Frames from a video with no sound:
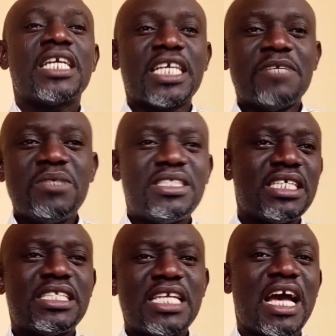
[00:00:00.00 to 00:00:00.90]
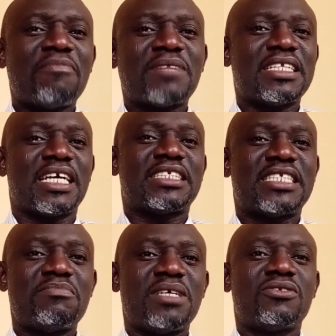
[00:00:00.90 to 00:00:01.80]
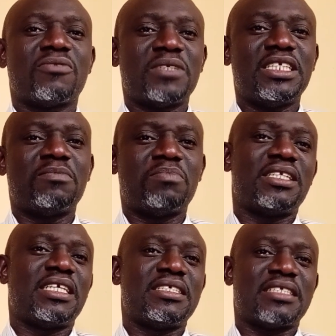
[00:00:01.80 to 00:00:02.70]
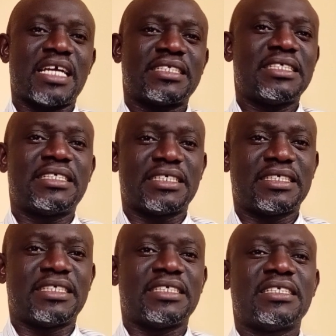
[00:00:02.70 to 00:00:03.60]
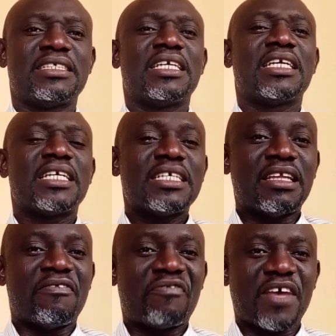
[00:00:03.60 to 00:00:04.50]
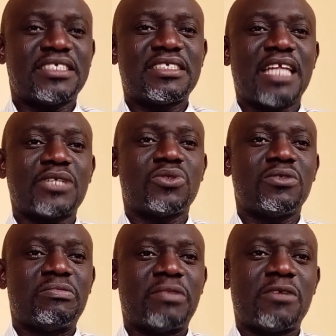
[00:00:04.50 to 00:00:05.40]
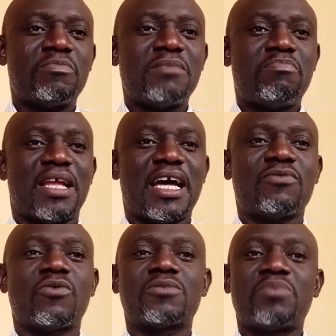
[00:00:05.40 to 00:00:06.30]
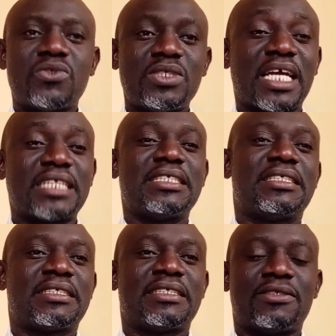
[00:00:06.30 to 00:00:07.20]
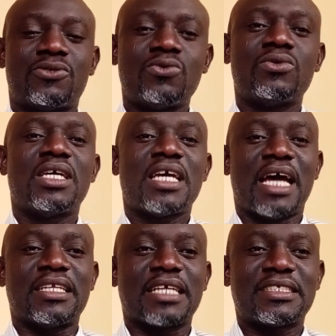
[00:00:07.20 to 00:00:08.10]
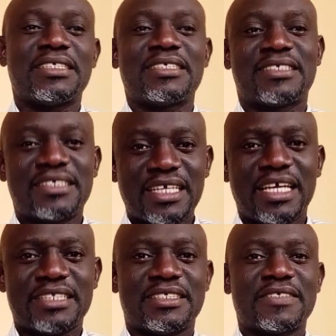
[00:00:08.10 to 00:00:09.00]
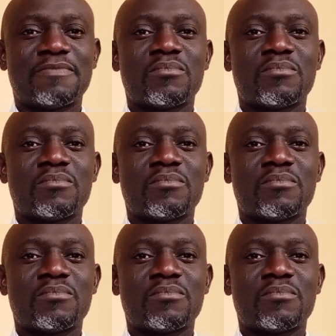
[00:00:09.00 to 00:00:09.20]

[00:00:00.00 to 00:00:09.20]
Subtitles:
Immediately after the attainment of independence in 1960, the first national development plan was between 1962 and 1968.